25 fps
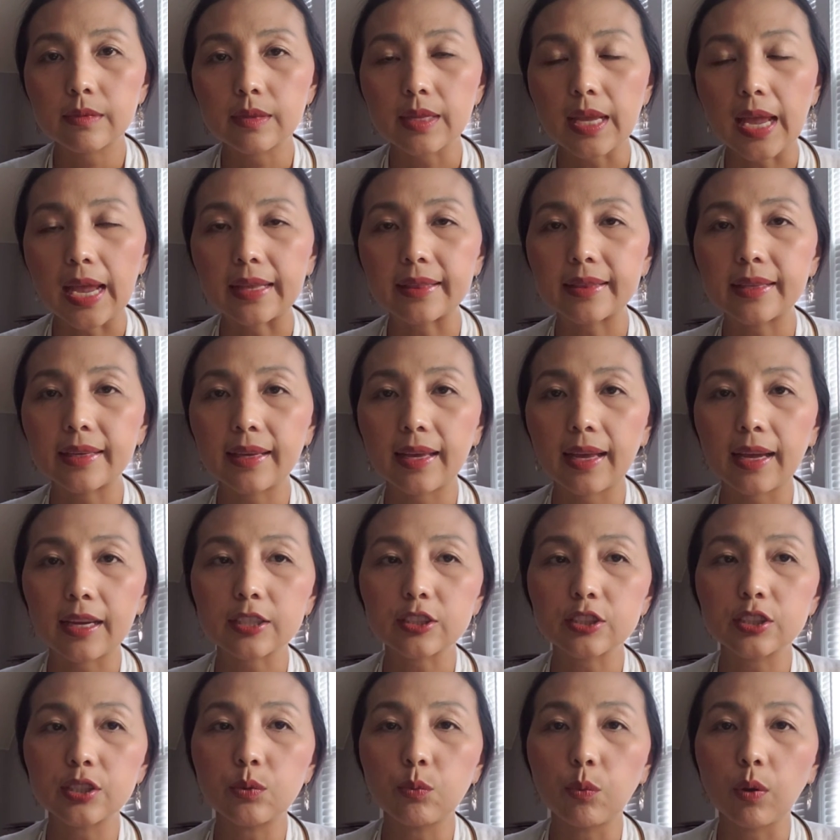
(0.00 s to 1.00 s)
And they
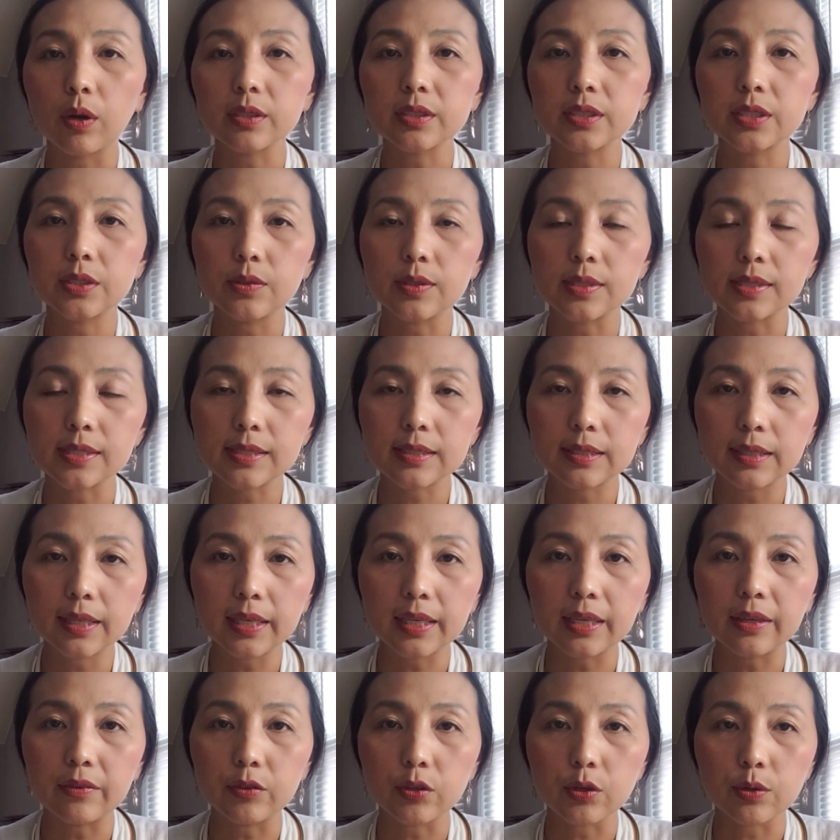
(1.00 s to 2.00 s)
actually want to
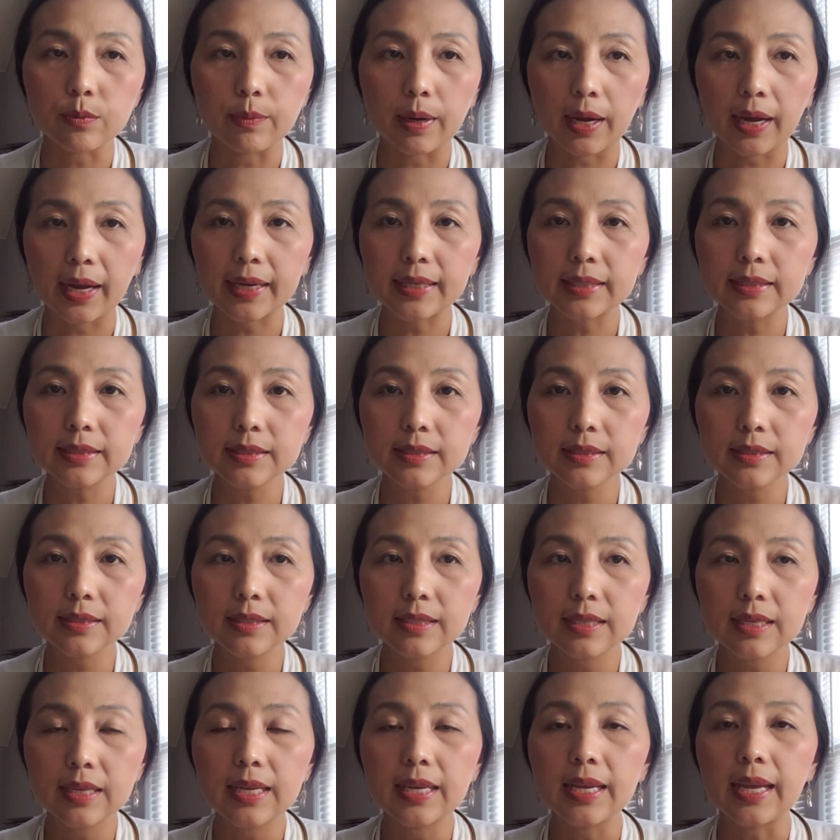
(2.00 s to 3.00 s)
enslave your mind,
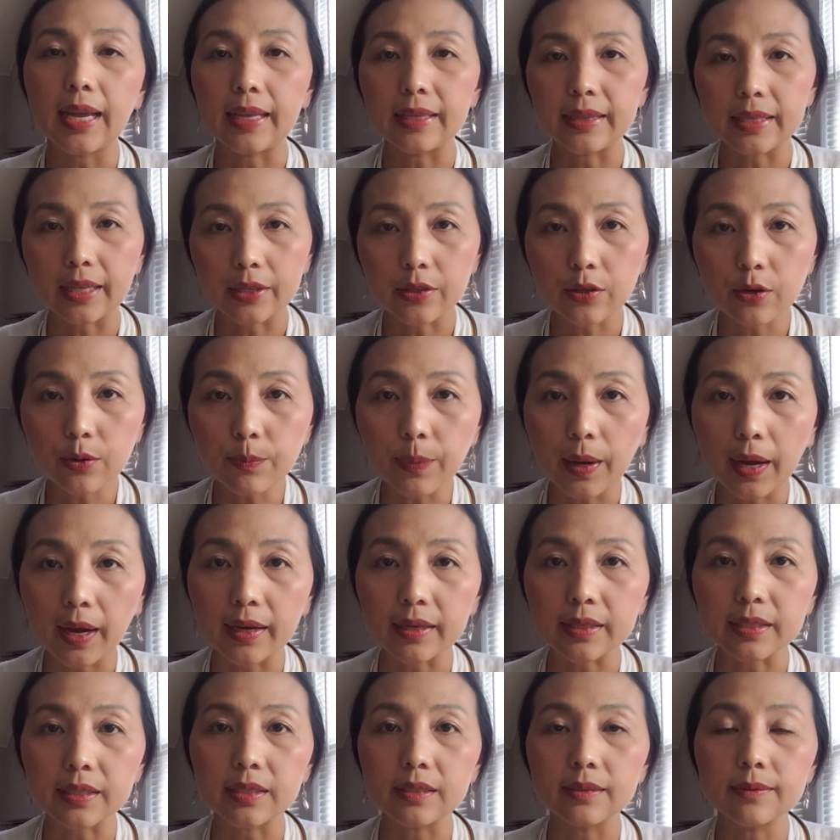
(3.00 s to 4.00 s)
and then your
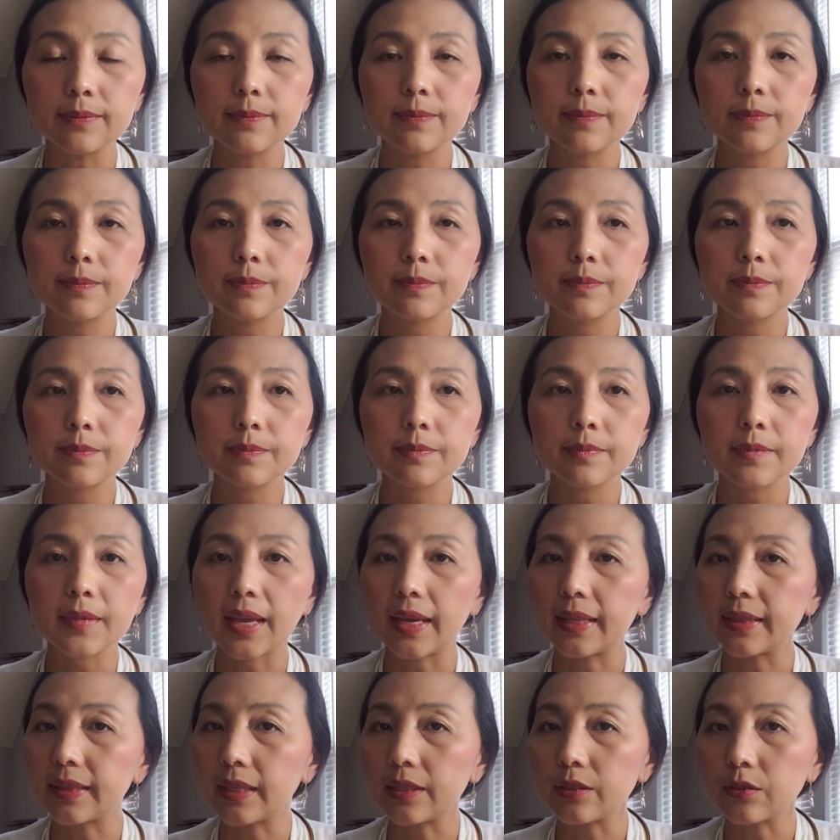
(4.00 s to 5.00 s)
body,
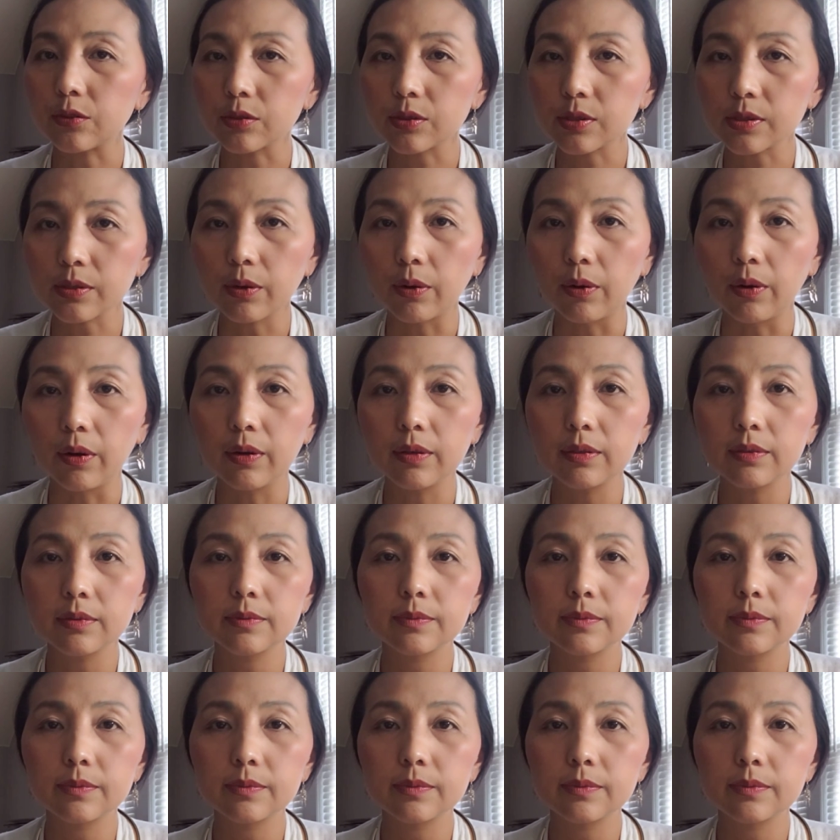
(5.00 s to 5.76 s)
and then your soul.